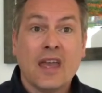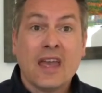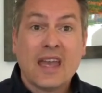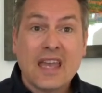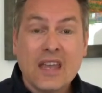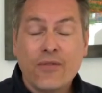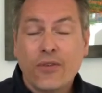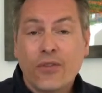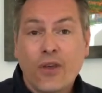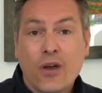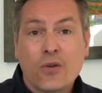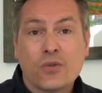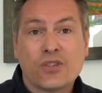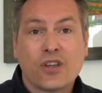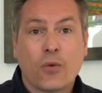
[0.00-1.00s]
Even
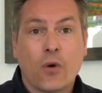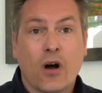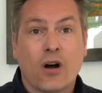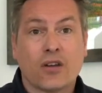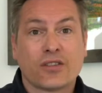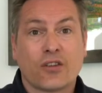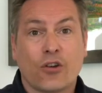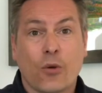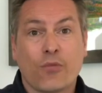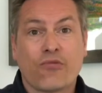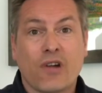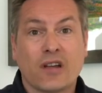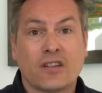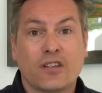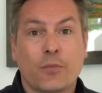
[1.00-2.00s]
those who ask an
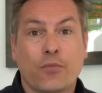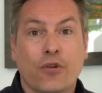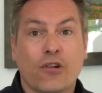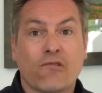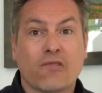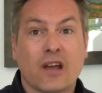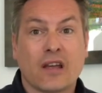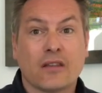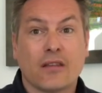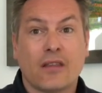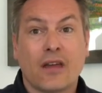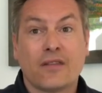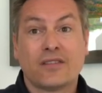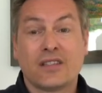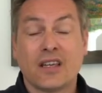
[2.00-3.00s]
operator to book a rate that
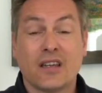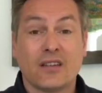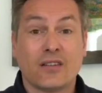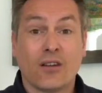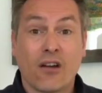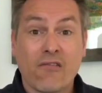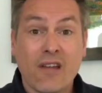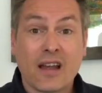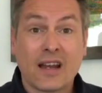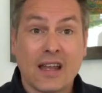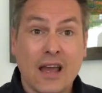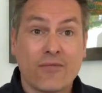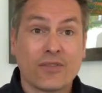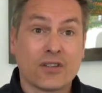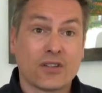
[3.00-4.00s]
they've seen directly
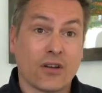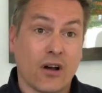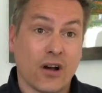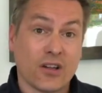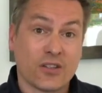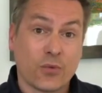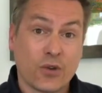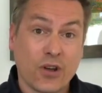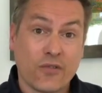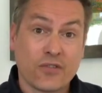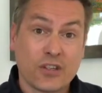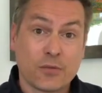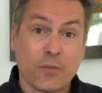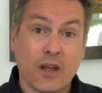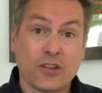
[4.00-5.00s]
advertised, which I've
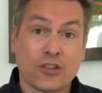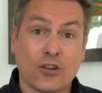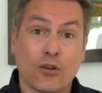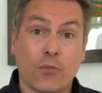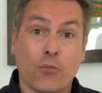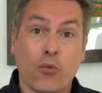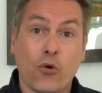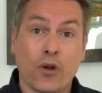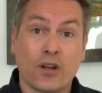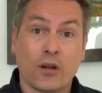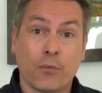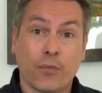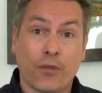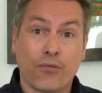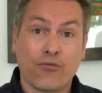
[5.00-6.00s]
just mentioned on point
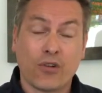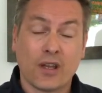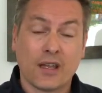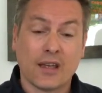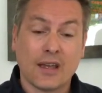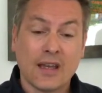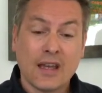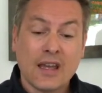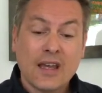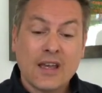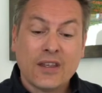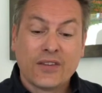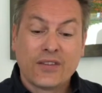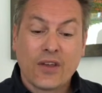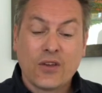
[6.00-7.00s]
number 3.
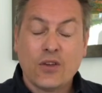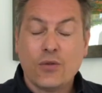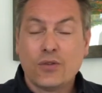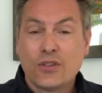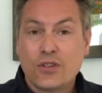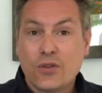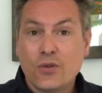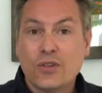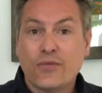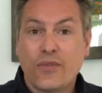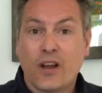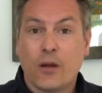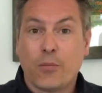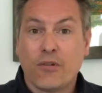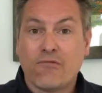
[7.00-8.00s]
So you do
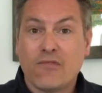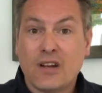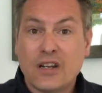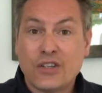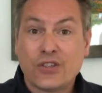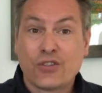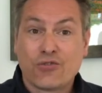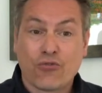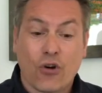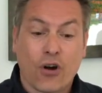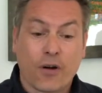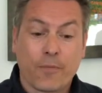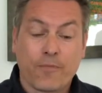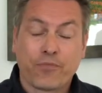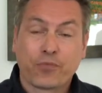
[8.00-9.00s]
develop a really
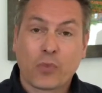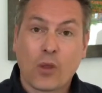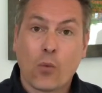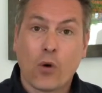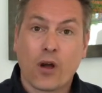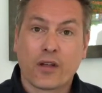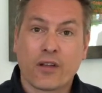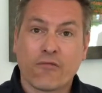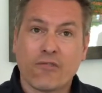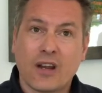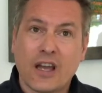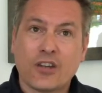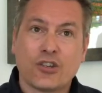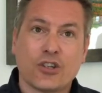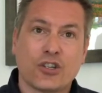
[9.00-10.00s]
strong working
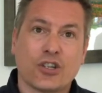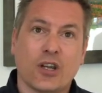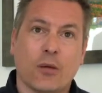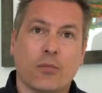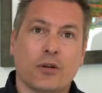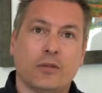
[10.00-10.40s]
relationship.